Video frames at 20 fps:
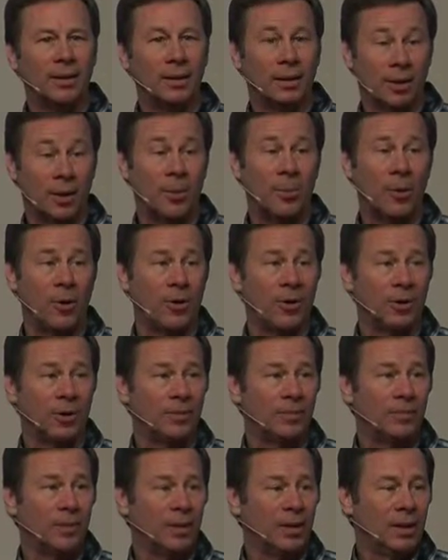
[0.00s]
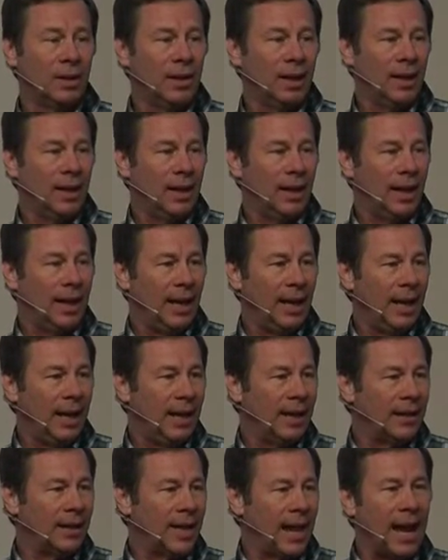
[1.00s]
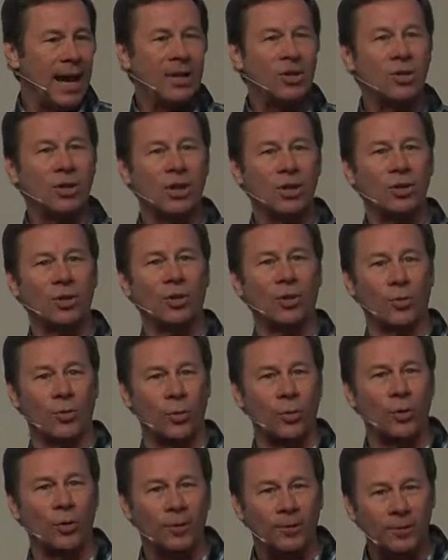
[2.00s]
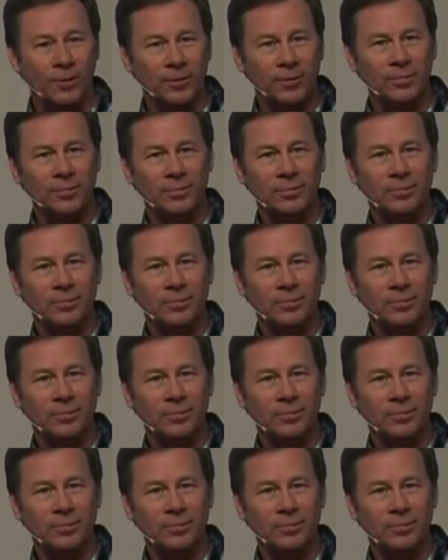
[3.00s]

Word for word: and uh, Capernaum, had access to the roof.